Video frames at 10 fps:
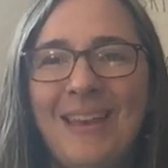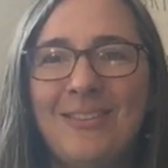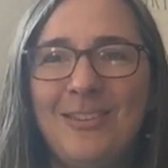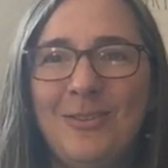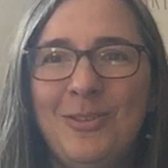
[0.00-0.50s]
I'll
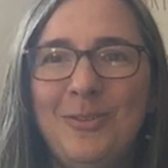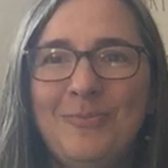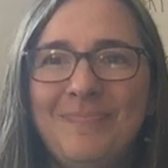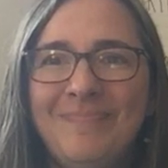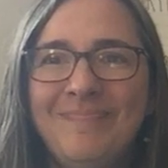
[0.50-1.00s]
see you
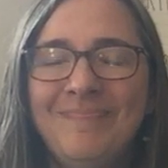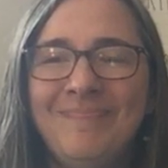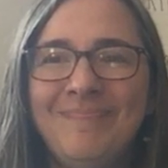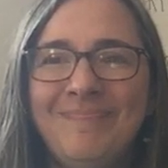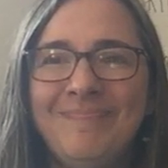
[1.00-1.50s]
soon.
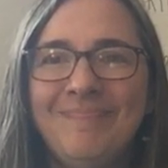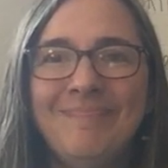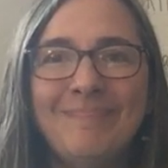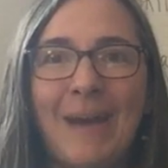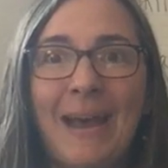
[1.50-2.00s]

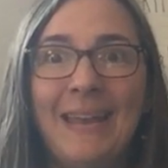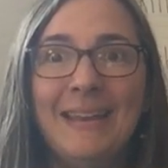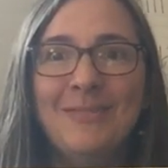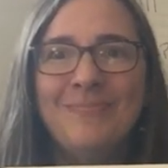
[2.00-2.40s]
Bye.